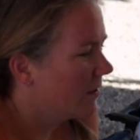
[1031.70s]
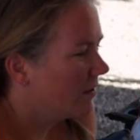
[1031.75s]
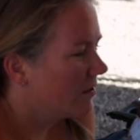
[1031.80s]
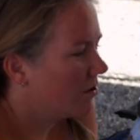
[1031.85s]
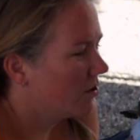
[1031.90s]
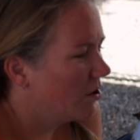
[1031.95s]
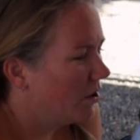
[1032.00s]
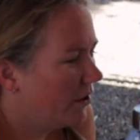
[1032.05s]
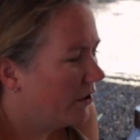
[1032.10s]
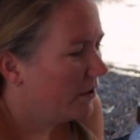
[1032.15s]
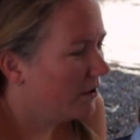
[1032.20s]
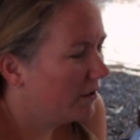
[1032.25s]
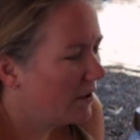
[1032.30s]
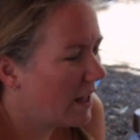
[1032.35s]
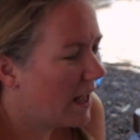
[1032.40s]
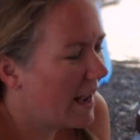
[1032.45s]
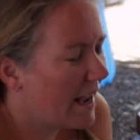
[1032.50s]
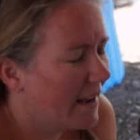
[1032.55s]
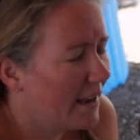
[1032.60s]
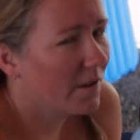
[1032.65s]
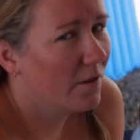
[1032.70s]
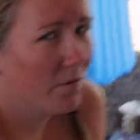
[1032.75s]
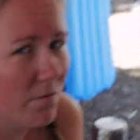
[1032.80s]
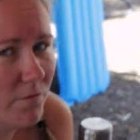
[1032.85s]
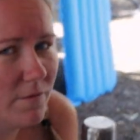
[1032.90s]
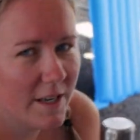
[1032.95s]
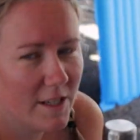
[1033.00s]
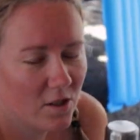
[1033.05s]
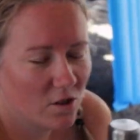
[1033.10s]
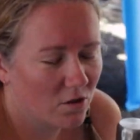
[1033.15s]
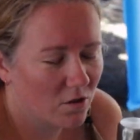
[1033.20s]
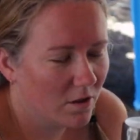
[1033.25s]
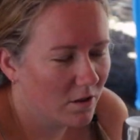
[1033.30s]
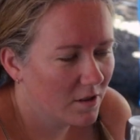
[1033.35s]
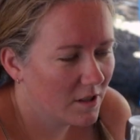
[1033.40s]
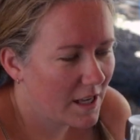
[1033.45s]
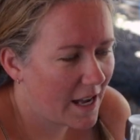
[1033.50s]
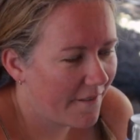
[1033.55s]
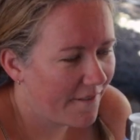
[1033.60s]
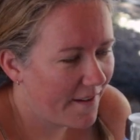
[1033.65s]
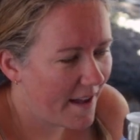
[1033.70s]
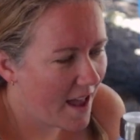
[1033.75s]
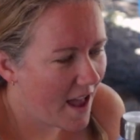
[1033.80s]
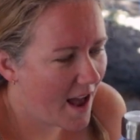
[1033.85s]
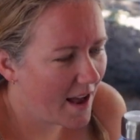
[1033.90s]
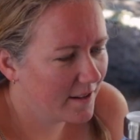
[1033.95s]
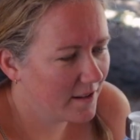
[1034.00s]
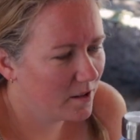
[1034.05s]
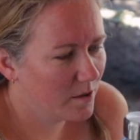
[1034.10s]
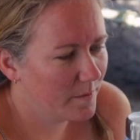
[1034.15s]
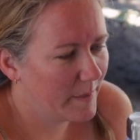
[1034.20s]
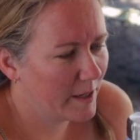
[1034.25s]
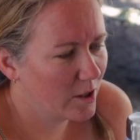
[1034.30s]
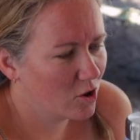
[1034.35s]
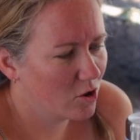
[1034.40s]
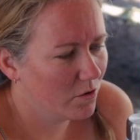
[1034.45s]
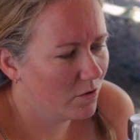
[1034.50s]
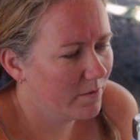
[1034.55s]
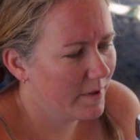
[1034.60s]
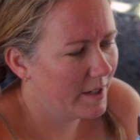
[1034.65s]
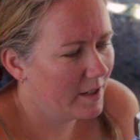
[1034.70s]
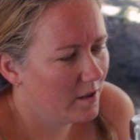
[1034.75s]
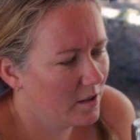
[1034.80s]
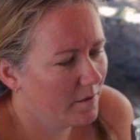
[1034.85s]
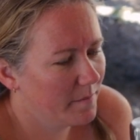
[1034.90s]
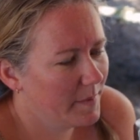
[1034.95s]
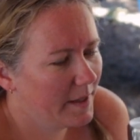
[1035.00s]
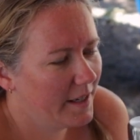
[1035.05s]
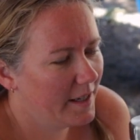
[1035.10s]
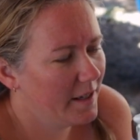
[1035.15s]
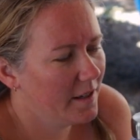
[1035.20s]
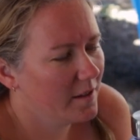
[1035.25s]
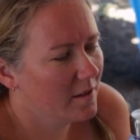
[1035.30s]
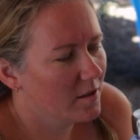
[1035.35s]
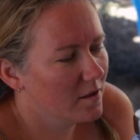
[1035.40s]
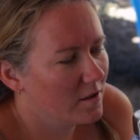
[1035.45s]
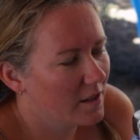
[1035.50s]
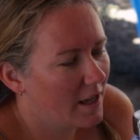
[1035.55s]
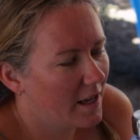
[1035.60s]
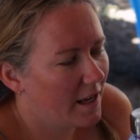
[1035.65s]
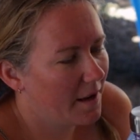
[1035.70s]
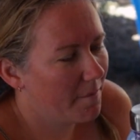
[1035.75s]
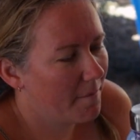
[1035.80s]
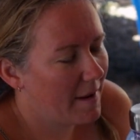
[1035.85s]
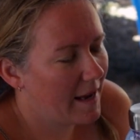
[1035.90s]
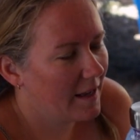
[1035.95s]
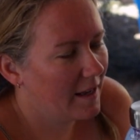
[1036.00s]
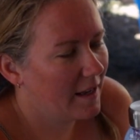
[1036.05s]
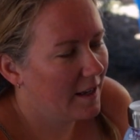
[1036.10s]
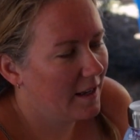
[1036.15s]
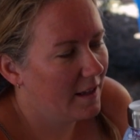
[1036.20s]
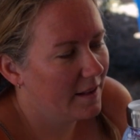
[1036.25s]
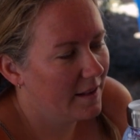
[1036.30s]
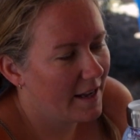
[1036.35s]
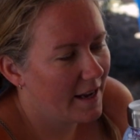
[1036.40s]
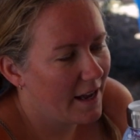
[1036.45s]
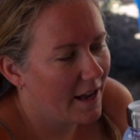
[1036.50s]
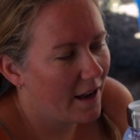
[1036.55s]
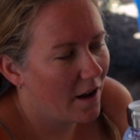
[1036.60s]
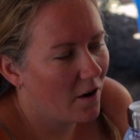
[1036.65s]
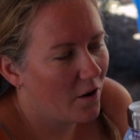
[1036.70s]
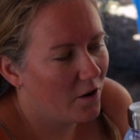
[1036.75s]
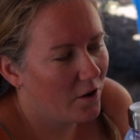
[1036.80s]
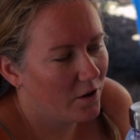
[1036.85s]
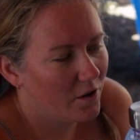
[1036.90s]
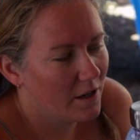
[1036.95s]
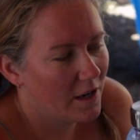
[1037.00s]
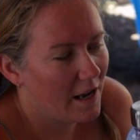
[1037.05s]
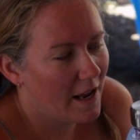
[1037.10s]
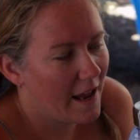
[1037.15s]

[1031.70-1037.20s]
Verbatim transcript: So like restaurants have house special recipes, they're making their own